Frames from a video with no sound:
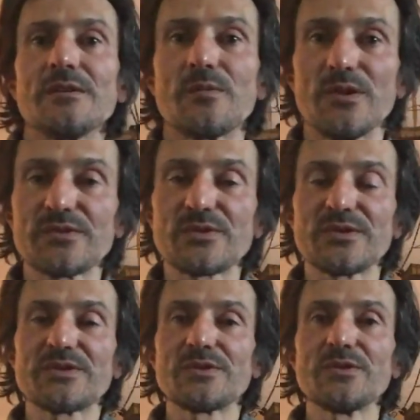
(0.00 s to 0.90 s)
want to
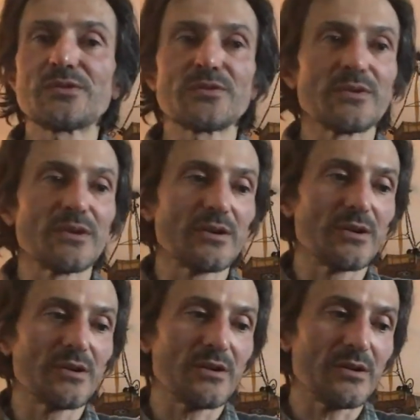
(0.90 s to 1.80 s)
continue
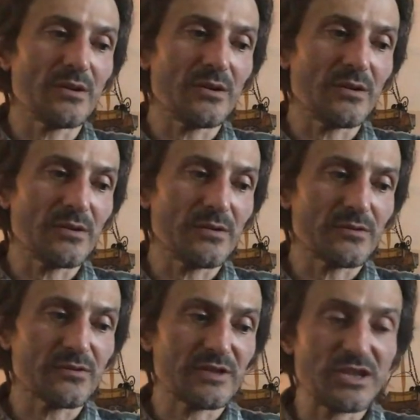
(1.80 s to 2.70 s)

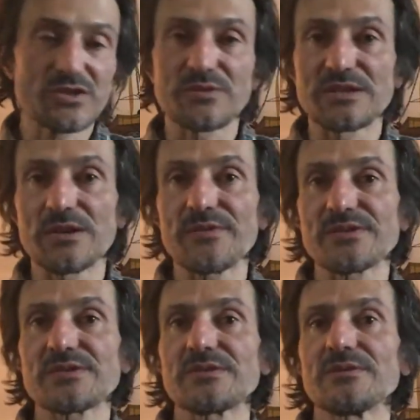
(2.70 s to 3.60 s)
to teach to the
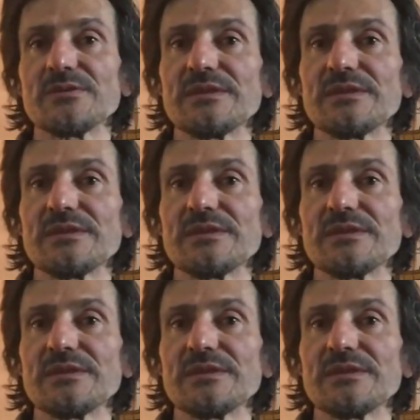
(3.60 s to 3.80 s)
others, you know.